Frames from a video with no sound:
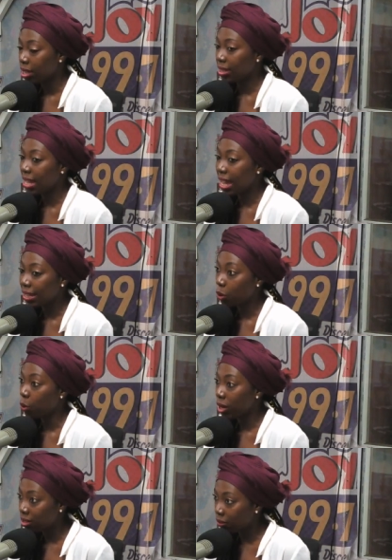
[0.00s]
that
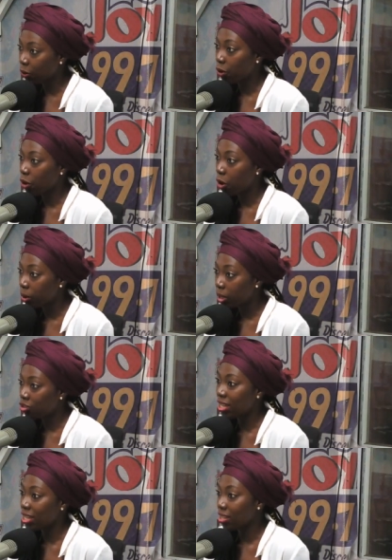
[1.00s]
quest for always
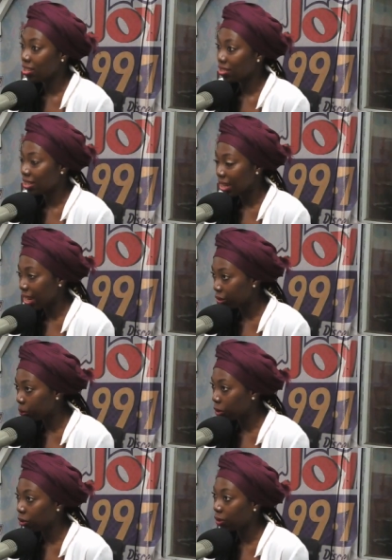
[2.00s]
trying to understand the
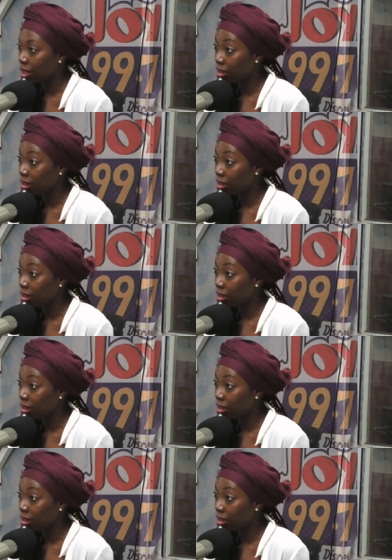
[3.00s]
world mm.